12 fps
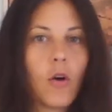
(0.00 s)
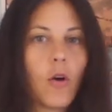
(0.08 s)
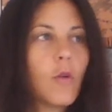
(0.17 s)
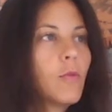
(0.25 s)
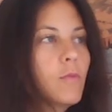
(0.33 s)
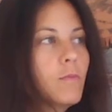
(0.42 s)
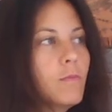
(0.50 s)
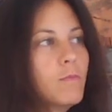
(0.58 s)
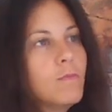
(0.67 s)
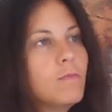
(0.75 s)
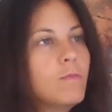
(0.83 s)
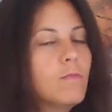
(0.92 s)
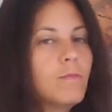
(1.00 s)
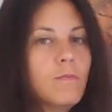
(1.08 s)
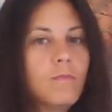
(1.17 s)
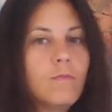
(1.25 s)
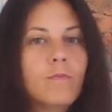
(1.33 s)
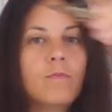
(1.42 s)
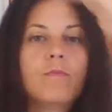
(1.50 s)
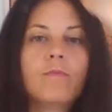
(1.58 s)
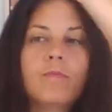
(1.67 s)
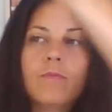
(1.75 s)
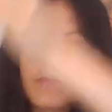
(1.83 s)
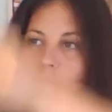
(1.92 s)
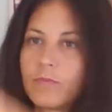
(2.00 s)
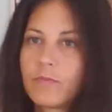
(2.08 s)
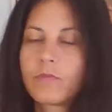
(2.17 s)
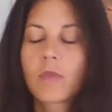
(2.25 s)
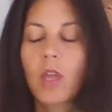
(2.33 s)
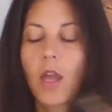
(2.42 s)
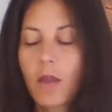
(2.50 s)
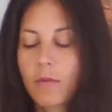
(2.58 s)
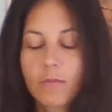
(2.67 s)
Boom. okay.